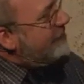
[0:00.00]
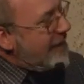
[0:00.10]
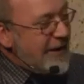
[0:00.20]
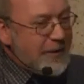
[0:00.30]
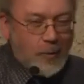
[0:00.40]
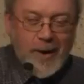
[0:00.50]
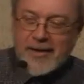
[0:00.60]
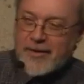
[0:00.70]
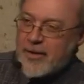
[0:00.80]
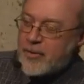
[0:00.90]
really, the way
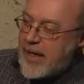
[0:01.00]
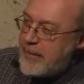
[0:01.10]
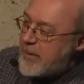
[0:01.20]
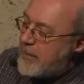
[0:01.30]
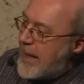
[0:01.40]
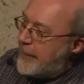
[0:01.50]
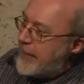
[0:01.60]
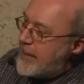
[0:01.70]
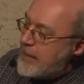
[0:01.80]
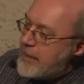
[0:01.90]
that you keep them
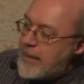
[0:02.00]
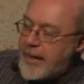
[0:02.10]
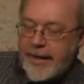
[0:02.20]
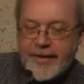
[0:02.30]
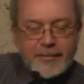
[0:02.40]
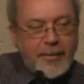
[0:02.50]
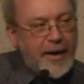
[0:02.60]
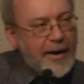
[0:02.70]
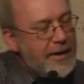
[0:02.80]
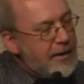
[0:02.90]
happy is
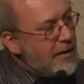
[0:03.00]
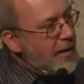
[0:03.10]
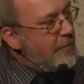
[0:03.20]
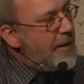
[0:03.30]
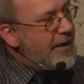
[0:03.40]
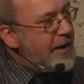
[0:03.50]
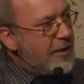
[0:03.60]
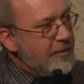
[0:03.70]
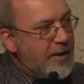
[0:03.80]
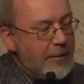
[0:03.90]
by making
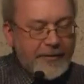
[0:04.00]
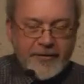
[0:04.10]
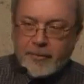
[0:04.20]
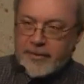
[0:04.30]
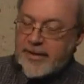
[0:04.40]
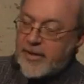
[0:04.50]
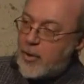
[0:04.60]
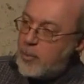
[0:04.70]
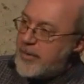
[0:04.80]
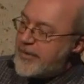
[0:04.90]
them comfortable in
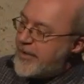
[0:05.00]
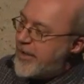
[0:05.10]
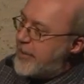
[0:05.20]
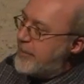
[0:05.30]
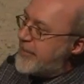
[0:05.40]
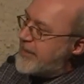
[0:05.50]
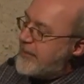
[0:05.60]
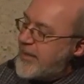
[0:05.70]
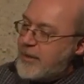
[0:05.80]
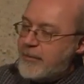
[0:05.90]
human terms,
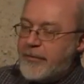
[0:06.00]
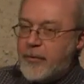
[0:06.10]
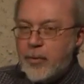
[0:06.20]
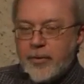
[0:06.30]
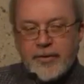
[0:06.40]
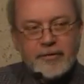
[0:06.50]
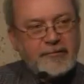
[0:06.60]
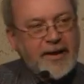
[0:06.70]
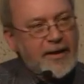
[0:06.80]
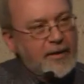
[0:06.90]
giving them food and
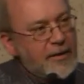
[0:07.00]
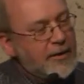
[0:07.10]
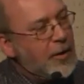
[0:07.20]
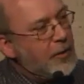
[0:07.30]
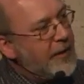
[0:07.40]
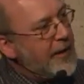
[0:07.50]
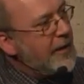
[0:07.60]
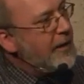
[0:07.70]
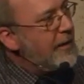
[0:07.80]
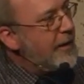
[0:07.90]
drink and
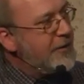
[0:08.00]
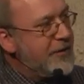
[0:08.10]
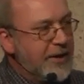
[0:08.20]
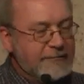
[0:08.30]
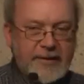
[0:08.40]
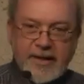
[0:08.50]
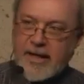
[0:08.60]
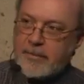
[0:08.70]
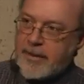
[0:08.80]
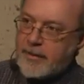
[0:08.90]
clothing, and generally
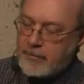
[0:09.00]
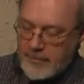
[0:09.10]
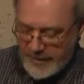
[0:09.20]
keeping them